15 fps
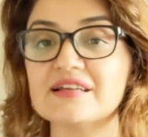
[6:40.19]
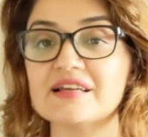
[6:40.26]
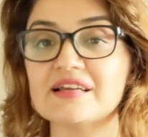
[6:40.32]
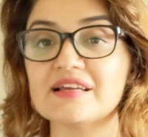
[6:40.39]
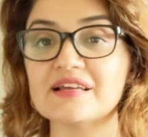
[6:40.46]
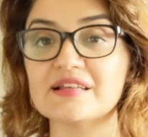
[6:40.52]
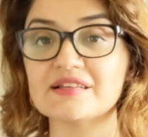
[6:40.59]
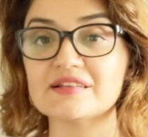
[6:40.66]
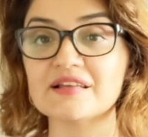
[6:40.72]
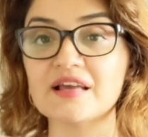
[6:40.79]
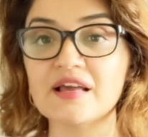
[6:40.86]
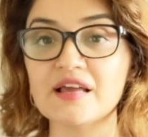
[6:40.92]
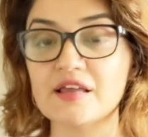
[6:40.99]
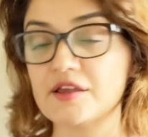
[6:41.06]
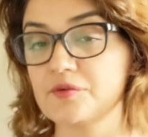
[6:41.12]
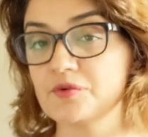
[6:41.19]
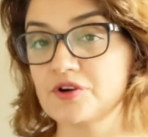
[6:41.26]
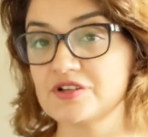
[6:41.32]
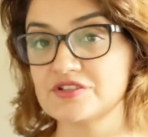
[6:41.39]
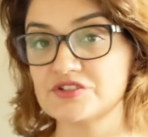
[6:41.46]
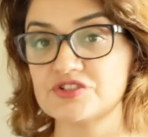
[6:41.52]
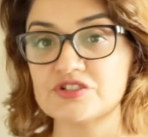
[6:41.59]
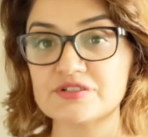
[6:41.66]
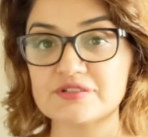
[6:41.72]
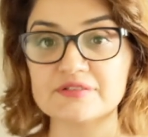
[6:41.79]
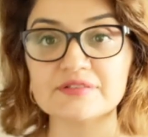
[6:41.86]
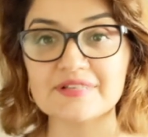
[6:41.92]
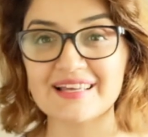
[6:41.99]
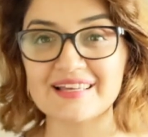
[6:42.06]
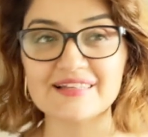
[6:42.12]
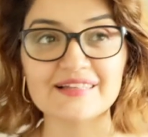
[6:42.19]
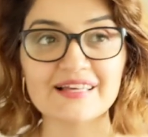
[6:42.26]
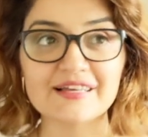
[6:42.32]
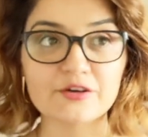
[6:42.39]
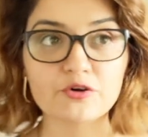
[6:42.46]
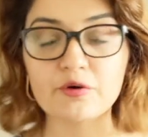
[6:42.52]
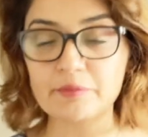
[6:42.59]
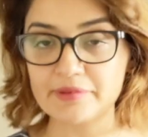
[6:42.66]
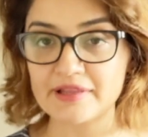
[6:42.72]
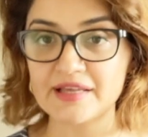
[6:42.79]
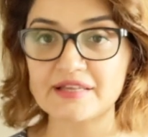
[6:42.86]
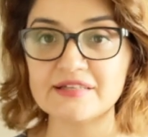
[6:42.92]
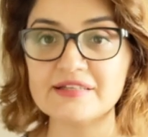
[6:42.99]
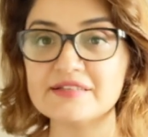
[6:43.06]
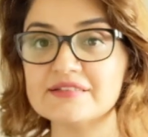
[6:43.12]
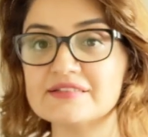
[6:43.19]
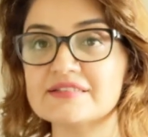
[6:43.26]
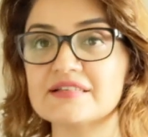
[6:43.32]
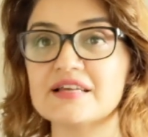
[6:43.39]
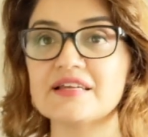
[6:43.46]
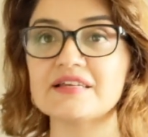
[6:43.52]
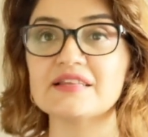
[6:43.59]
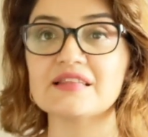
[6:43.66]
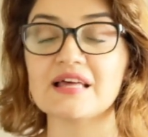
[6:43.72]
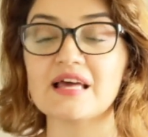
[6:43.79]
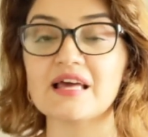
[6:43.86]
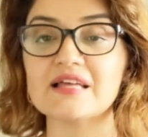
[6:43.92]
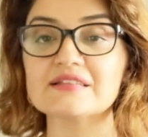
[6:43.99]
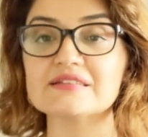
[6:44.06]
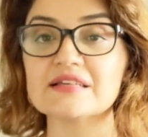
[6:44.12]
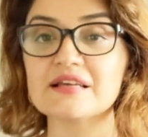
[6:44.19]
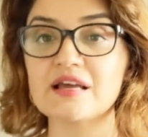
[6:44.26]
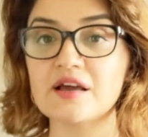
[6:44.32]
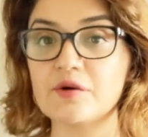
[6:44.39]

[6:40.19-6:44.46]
and he was just saying, like complaining, saying that